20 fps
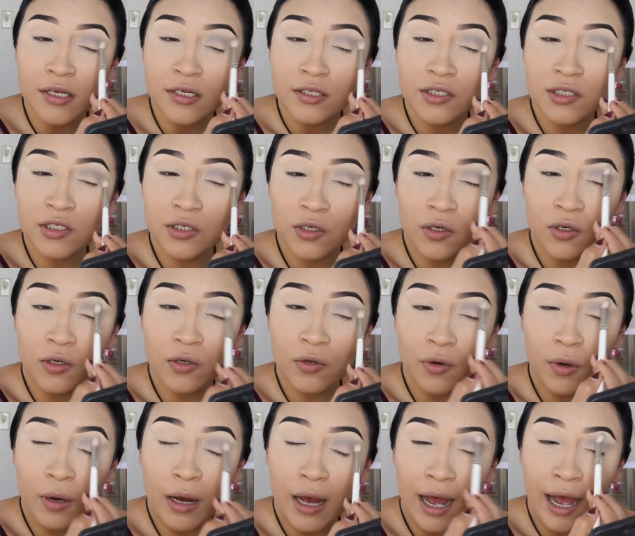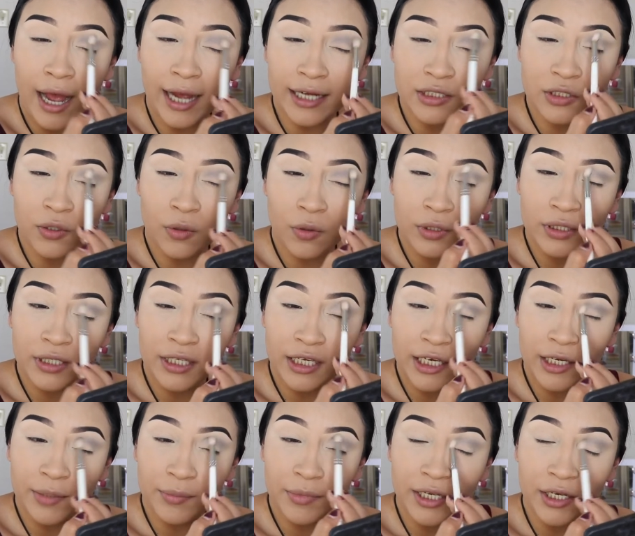So I told
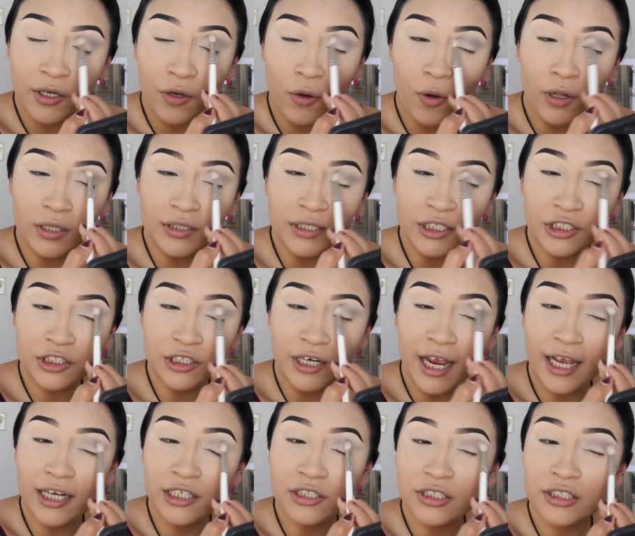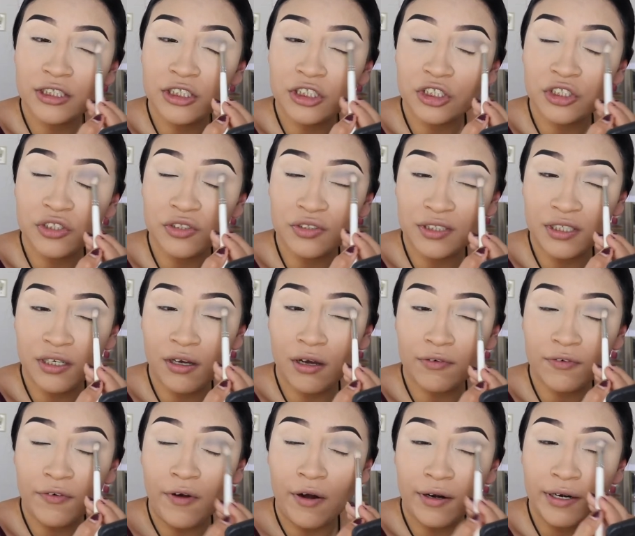him like, oh, I'll need your address just to see how
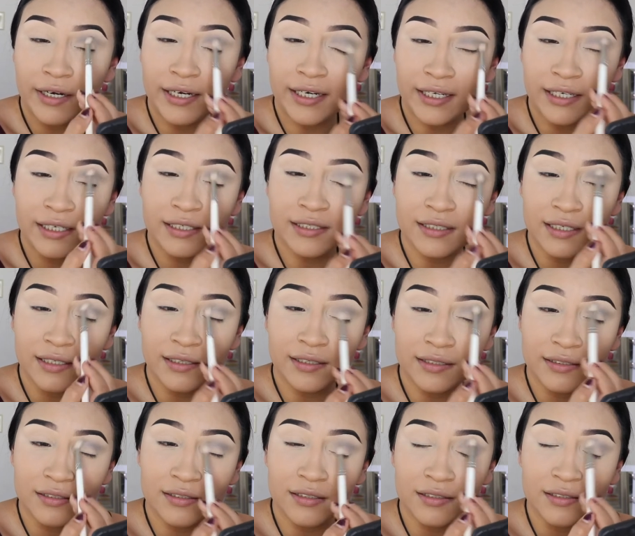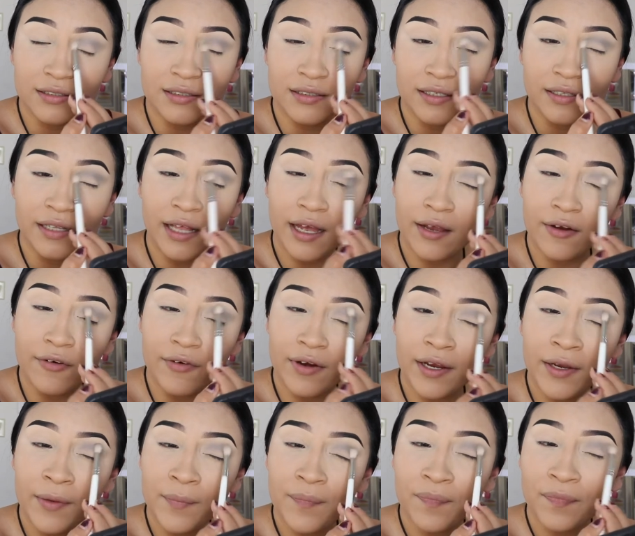far it is and this and that,
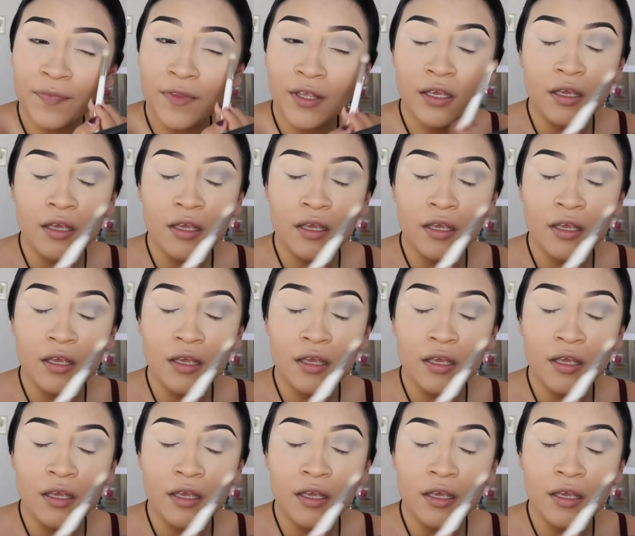right?